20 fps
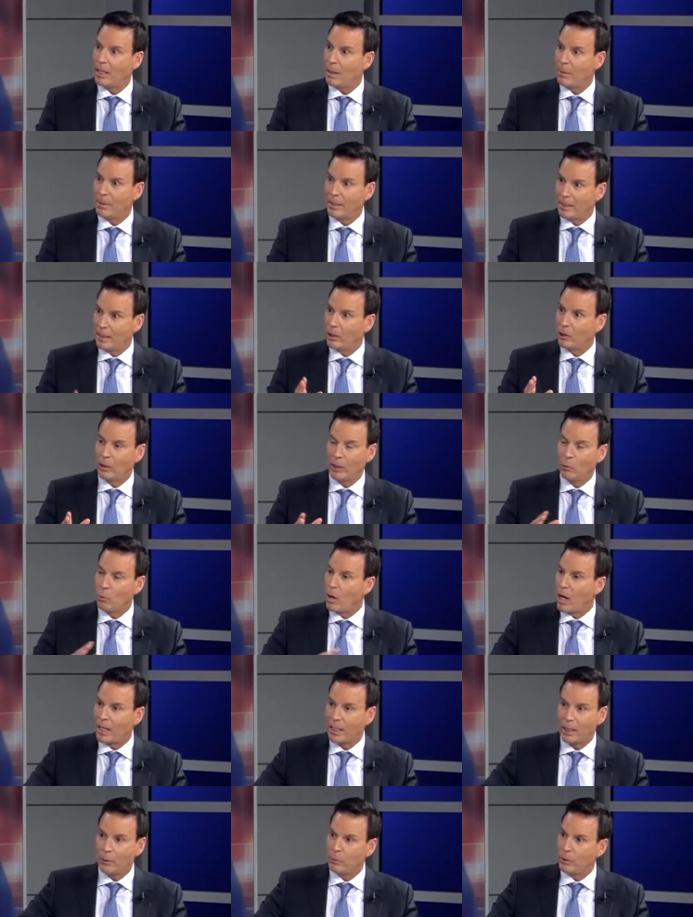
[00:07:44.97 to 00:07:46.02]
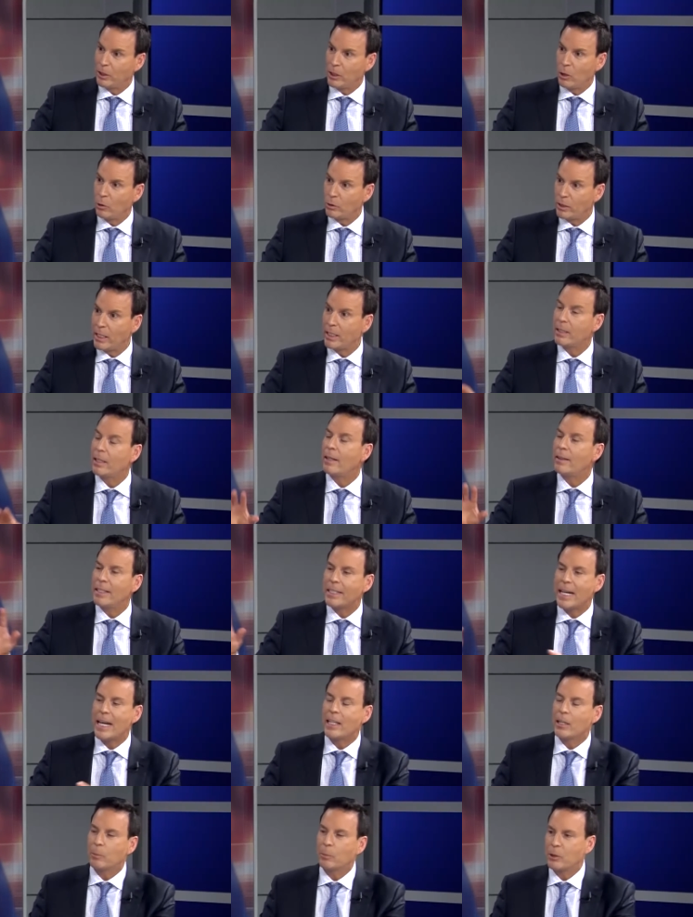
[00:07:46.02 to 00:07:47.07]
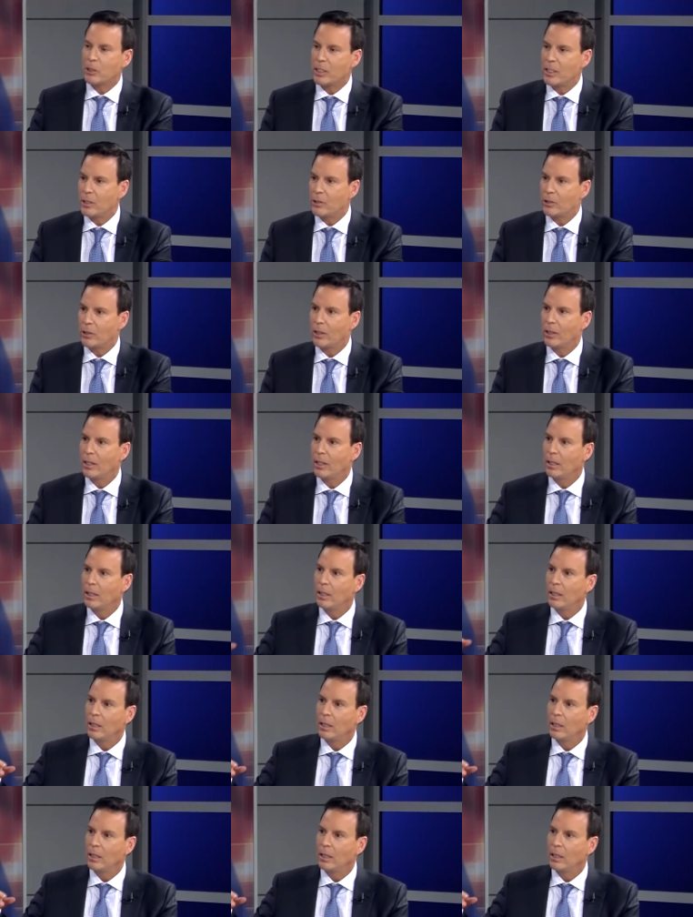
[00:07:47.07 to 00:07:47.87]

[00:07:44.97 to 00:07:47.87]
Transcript: I mean, literally walk in with no teeth on the day of the procedure, mm-hmm.